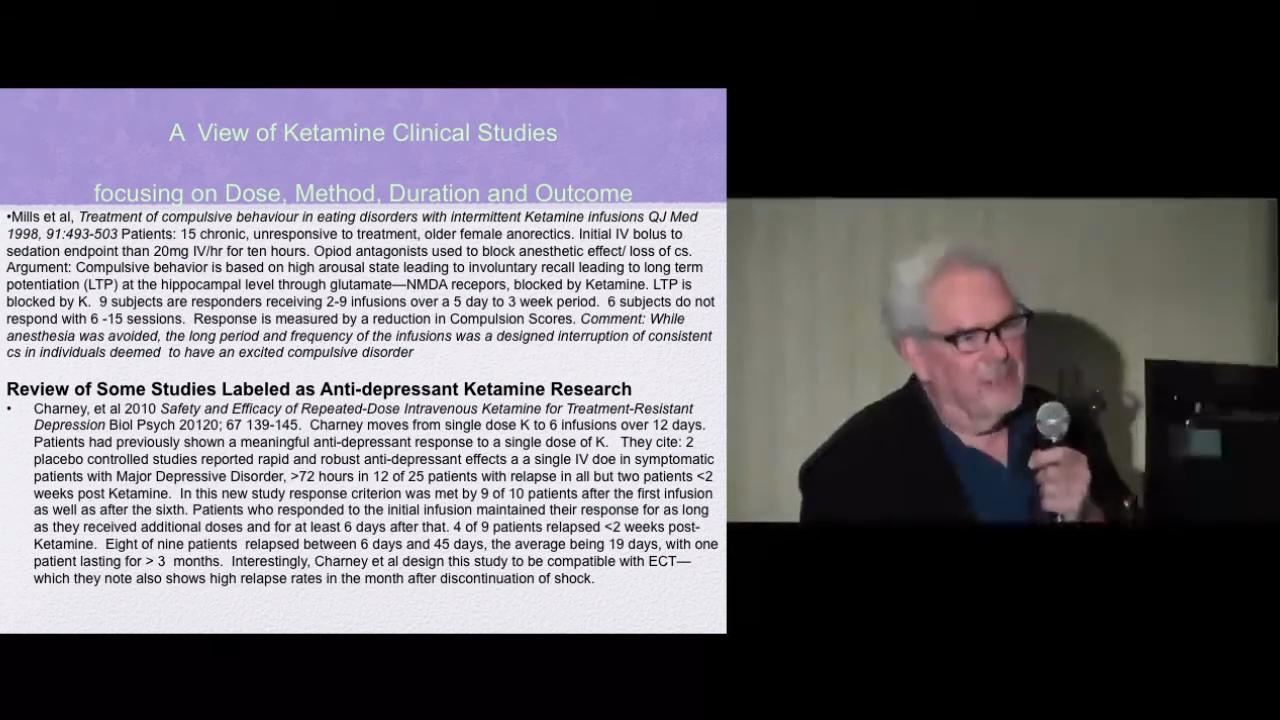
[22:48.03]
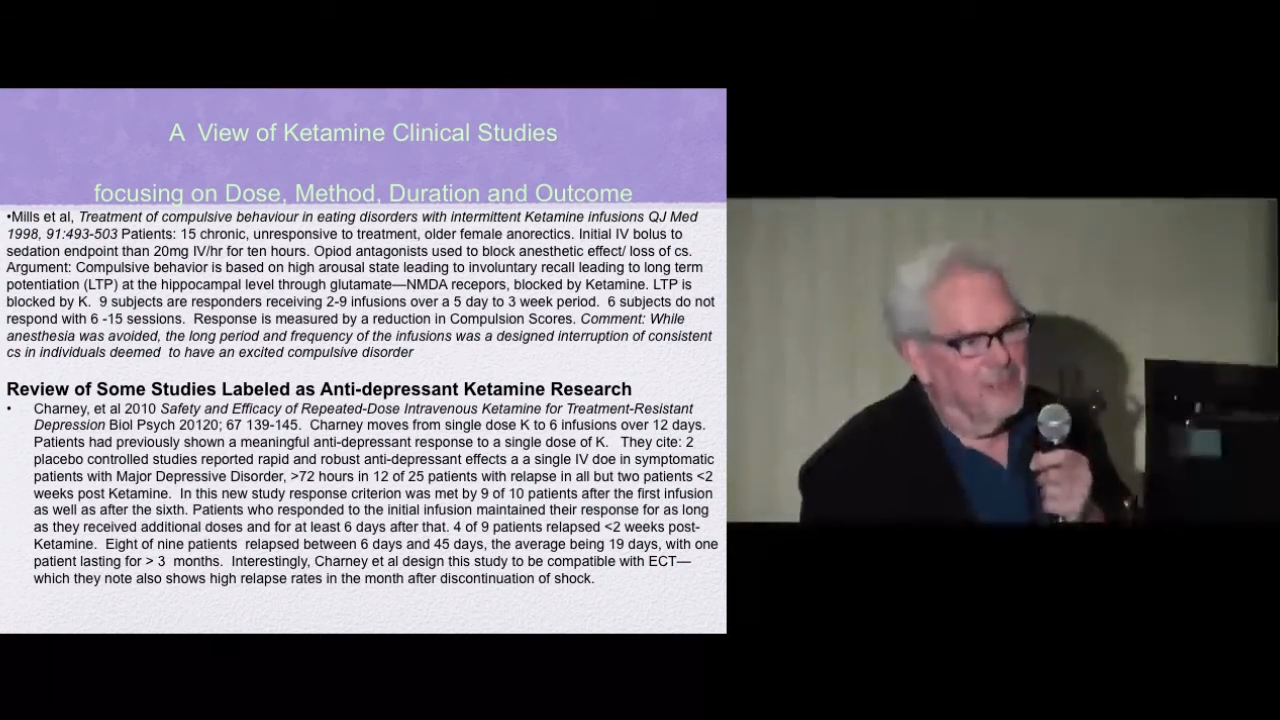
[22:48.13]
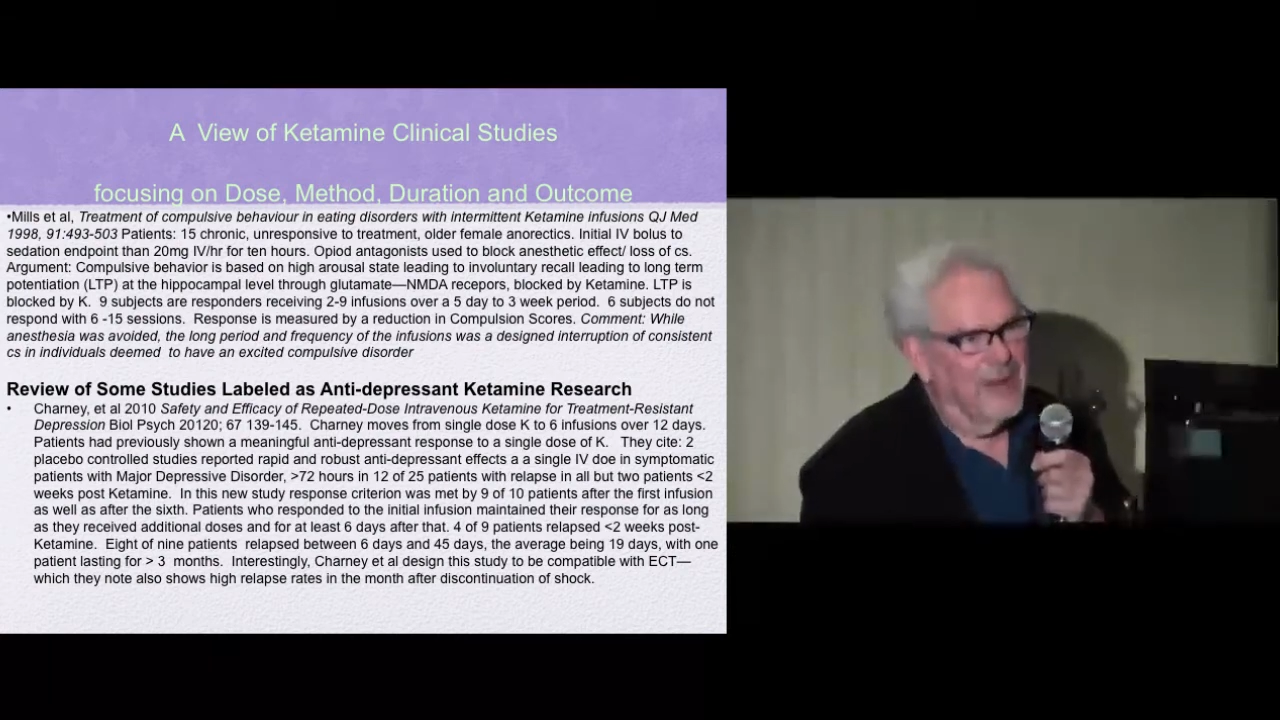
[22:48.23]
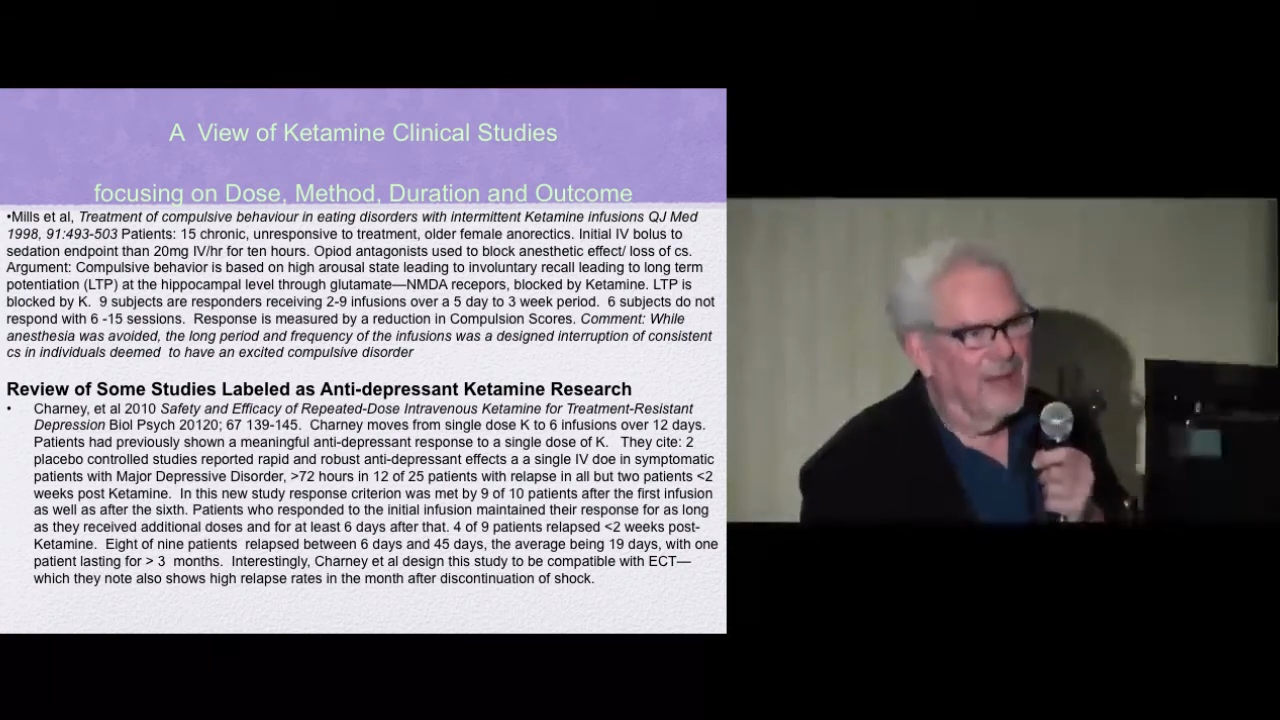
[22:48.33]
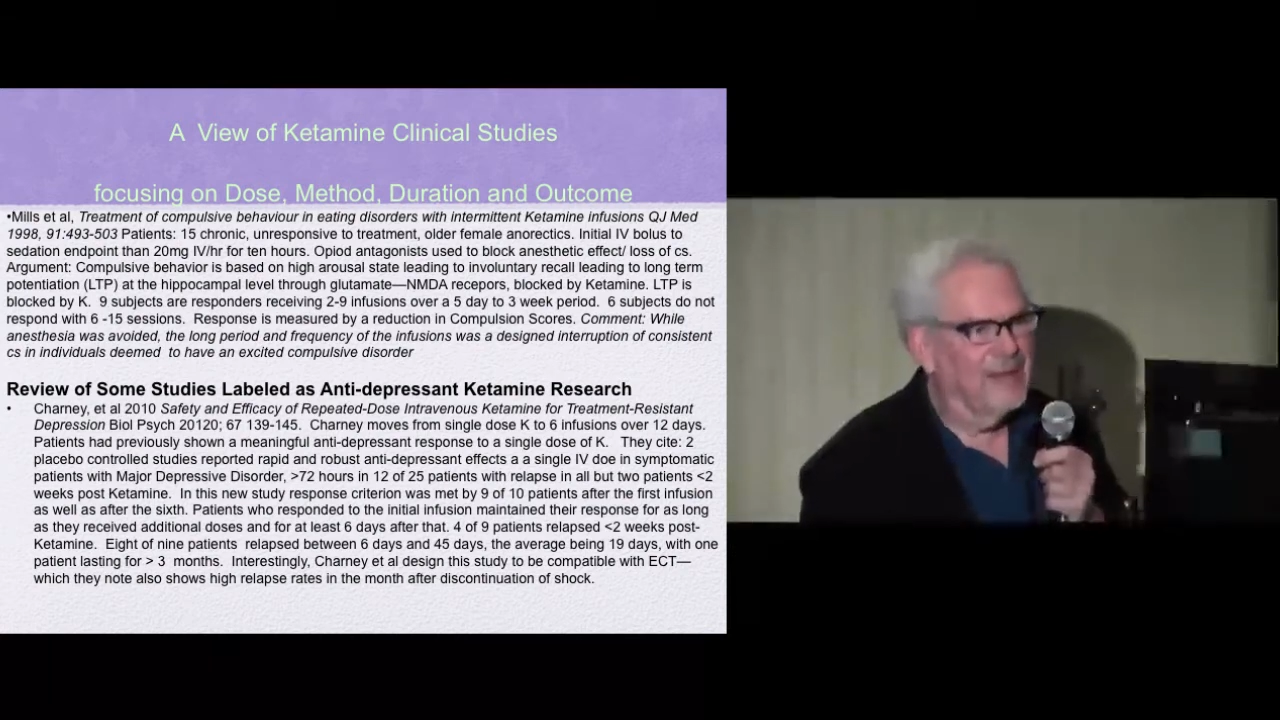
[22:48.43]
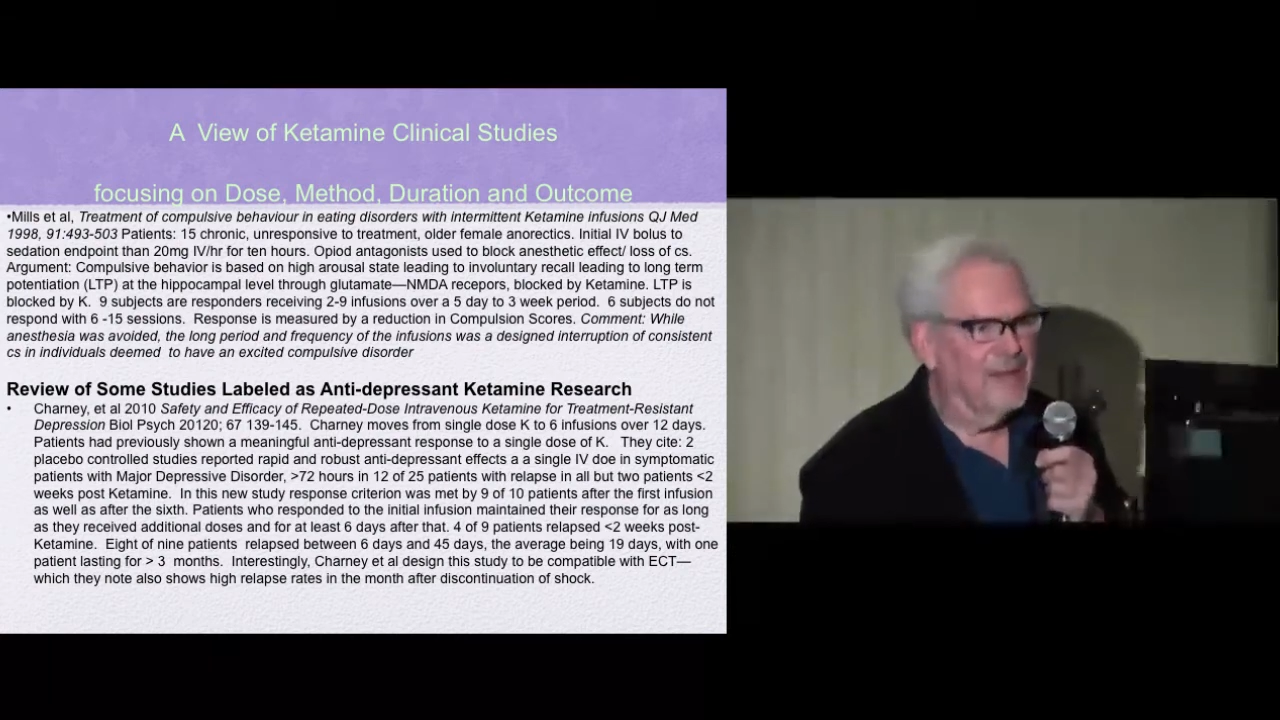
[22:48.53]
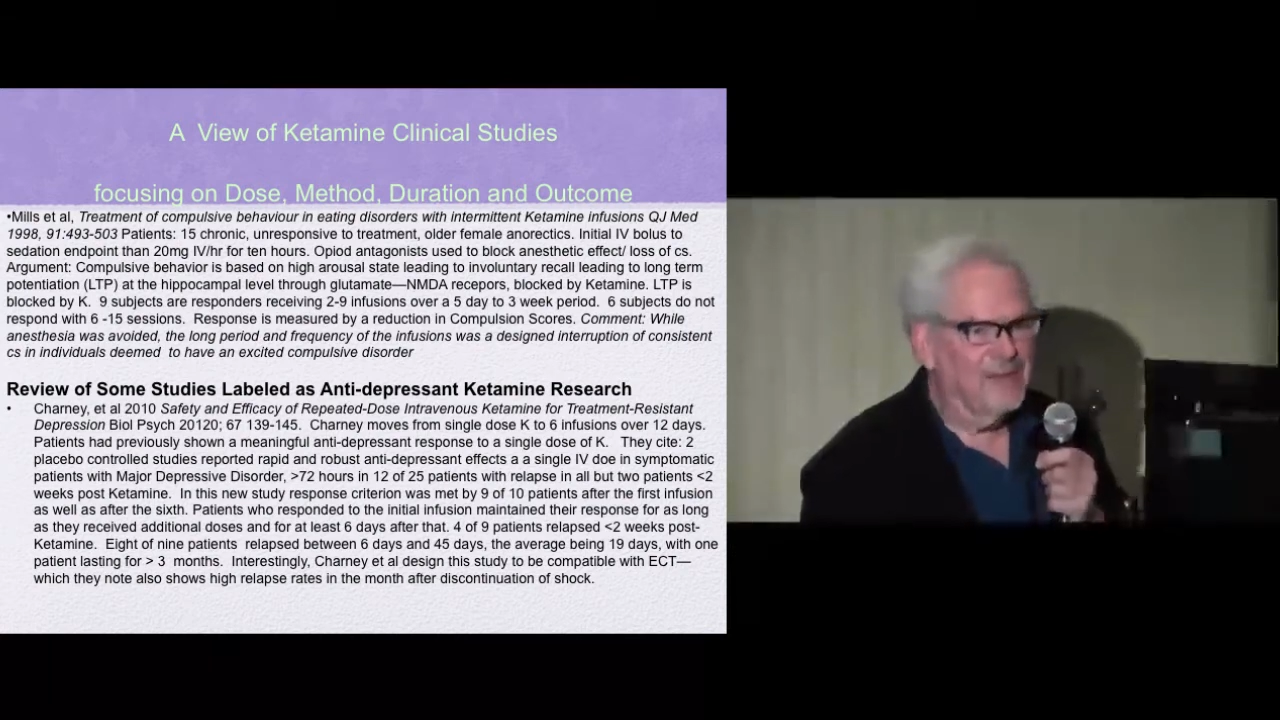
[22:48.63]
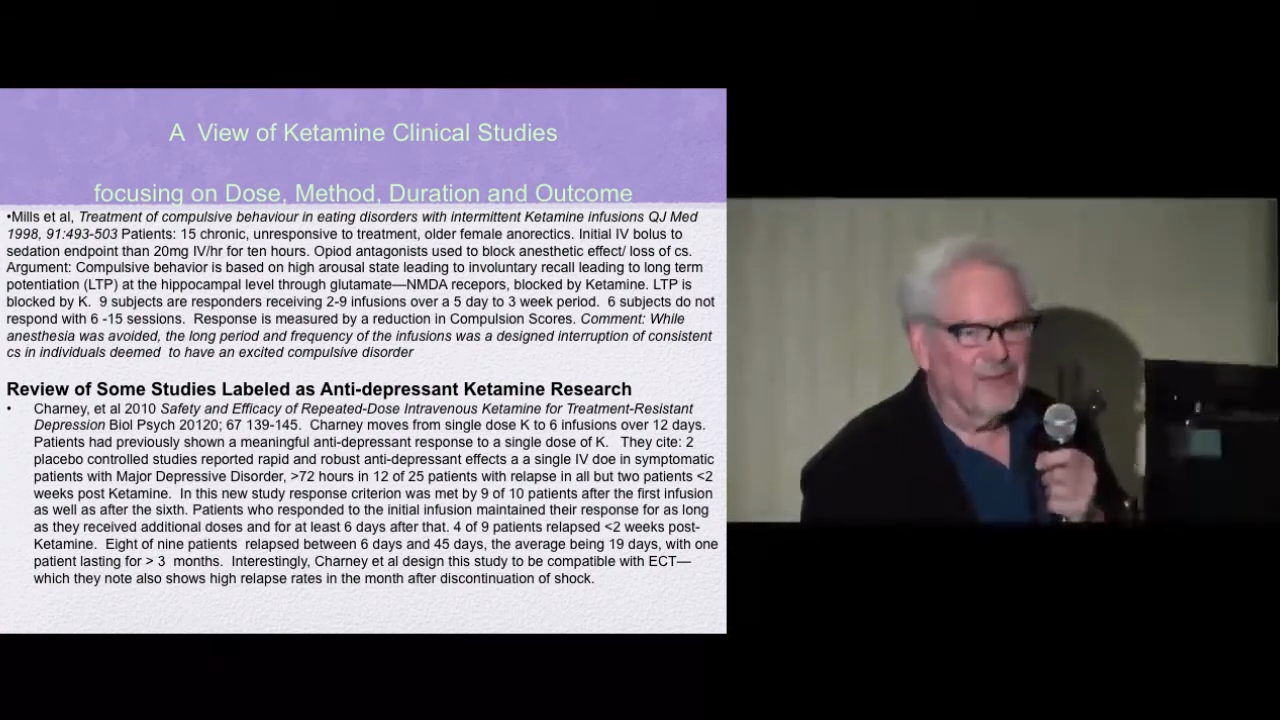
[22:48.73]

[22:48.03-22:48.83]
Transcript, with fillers: Well, you